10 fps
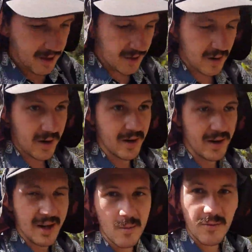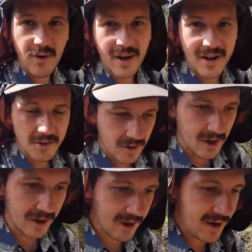Trying to eat before I get too
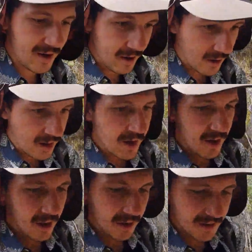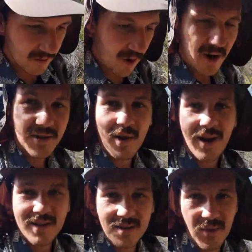hungry. Got some rice
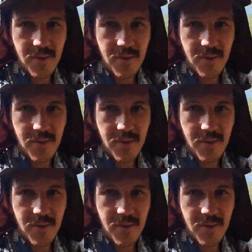crackers in my